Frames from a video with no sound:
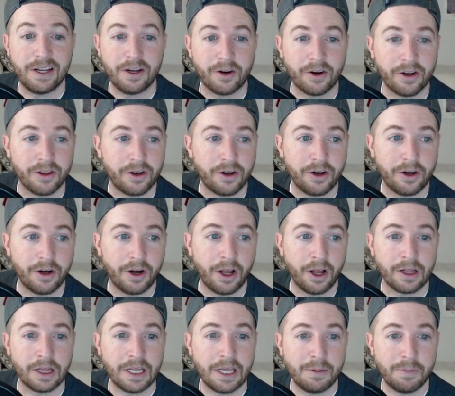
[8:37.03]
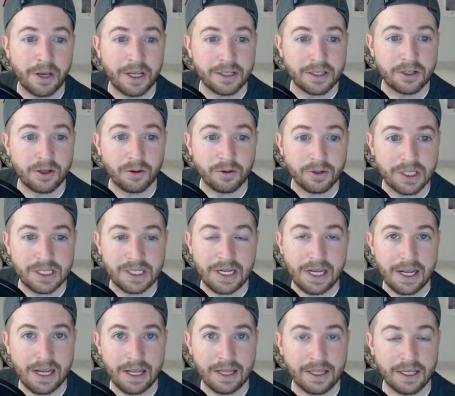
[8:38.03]
or other league mates don't see
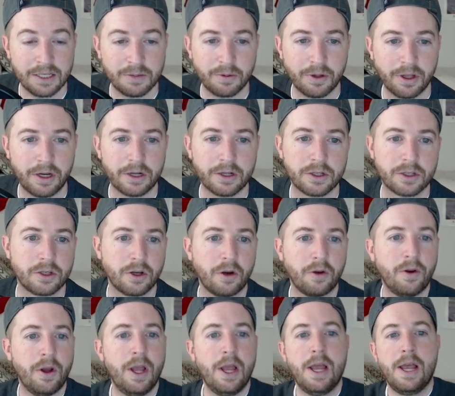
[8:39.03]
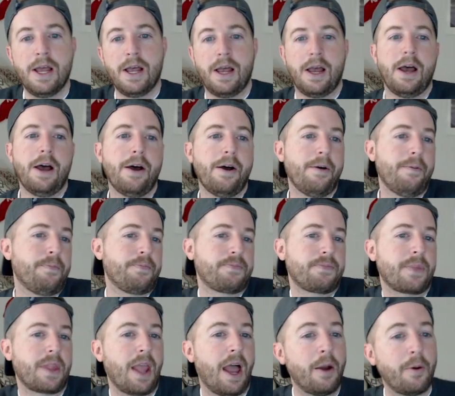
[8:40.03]
in these players. So
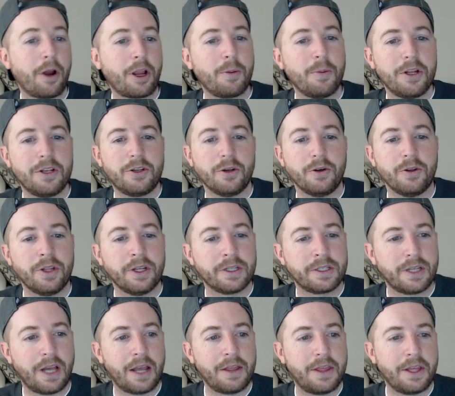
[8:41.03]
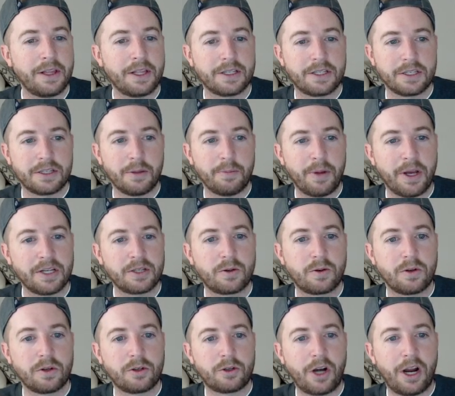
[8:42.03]
I recommend doing this. I think this is the
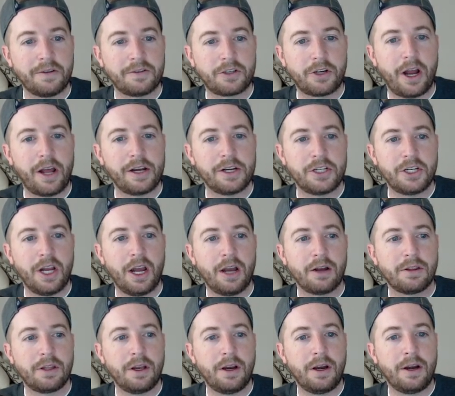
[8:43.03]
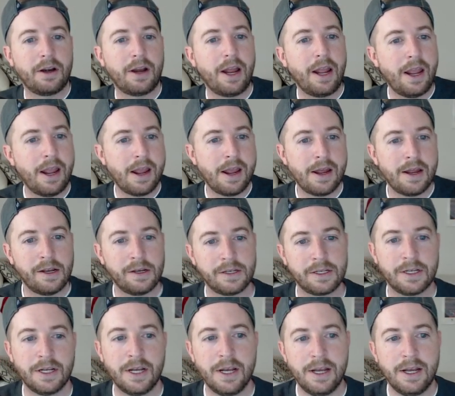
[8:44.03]
best draft strategy out there, and
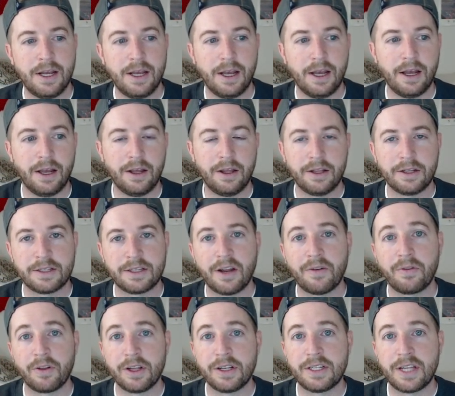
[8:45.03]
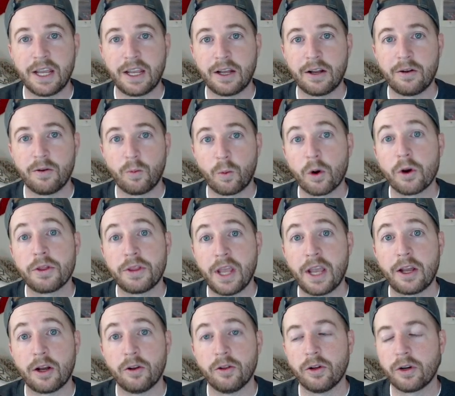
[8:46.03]
it's definitely worth
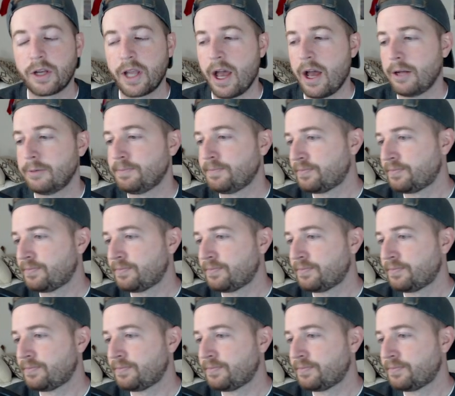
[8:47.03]
taking a look at.